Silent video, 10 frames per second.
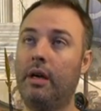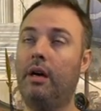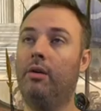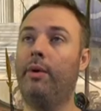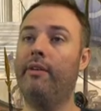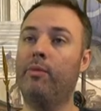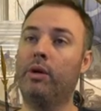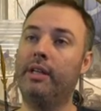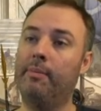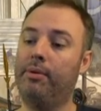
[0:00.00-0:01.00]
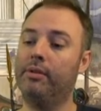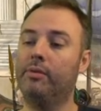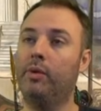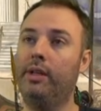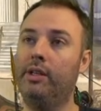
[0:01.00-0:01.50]
Oh, we have more
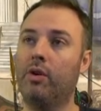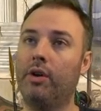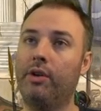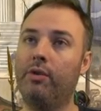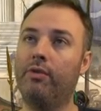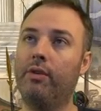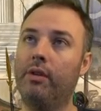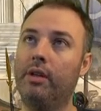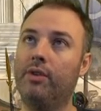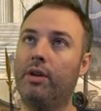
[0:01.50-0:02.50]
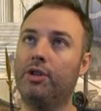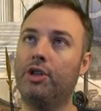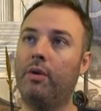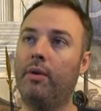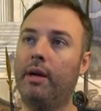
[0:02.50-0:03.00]
temples. Well, these are all useful. These will all
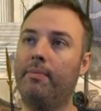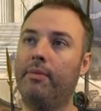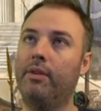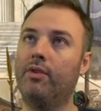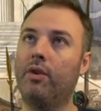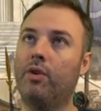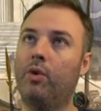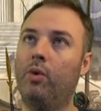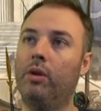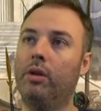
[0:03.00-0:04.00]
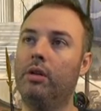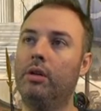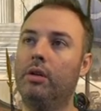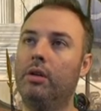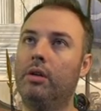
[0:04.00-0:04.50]
show up. These are all cool.
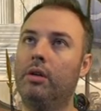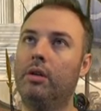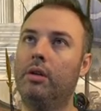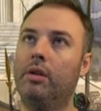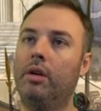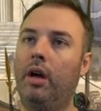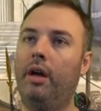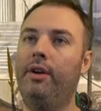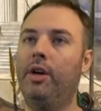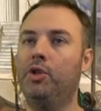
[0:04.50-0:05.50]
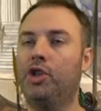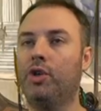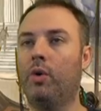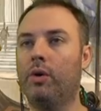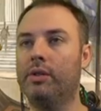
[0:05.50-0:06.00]
Unknown
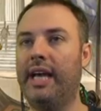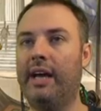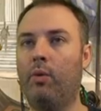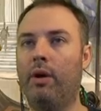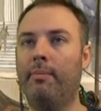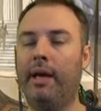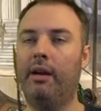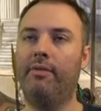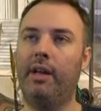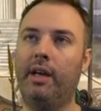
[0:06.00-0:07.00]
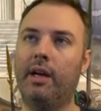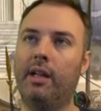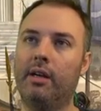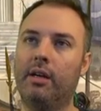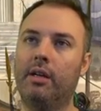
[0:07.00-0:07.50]
Shores. Add one mana of any
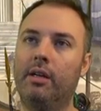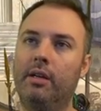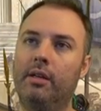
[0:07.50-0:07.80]
color.